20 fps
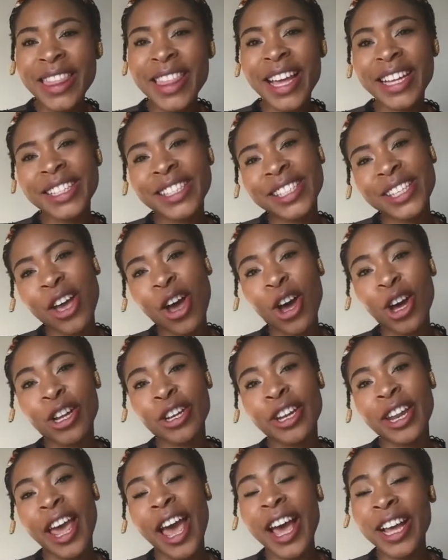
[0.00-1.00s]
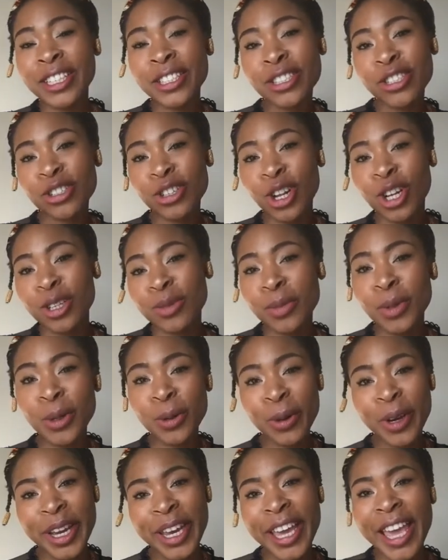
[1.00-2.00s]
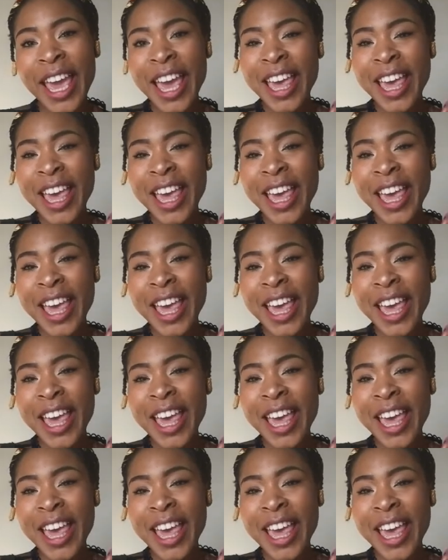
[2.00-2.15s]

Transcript: that's on at Nolo Moloi